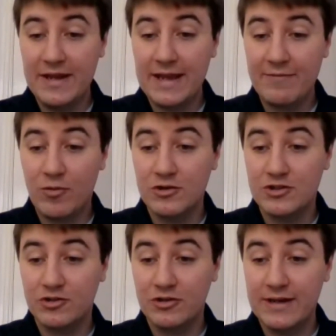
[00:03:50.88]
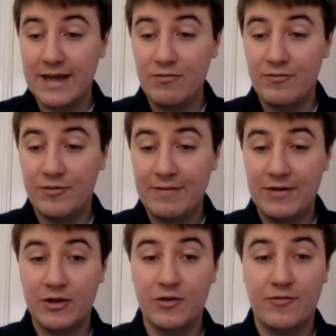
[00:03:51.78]
think everyone's joined now. I've given
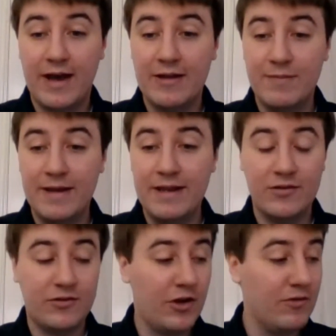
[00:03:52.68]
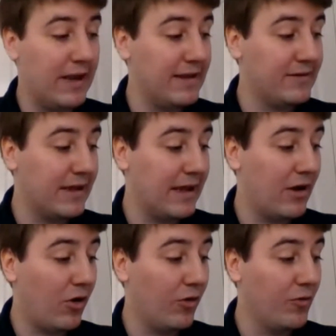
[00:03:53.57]
it a good 5 minutes. So let's
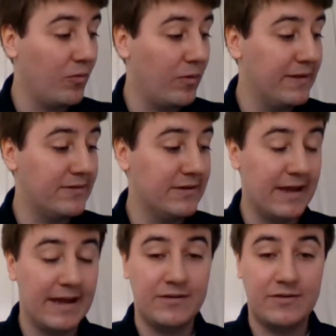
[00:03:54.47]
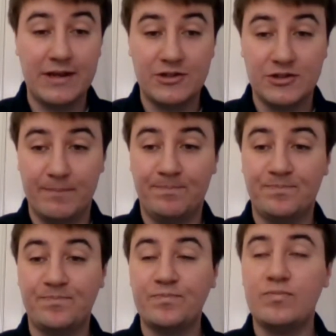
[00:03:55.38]
get on with today's session.
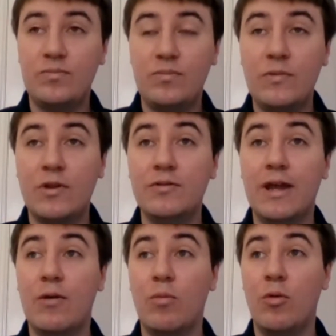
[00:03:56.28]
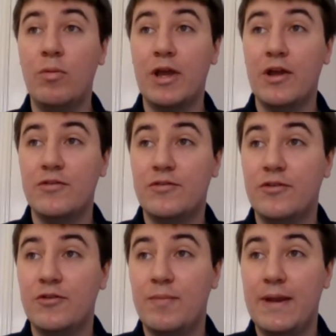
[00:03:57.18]
Now, what we're going
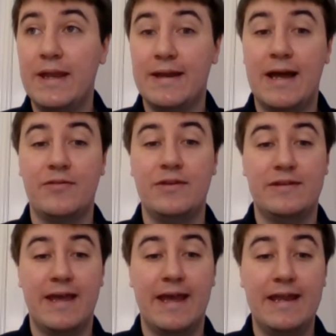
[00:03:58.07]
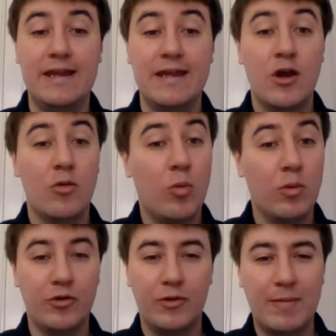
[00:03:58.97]
to be announcing today, what we're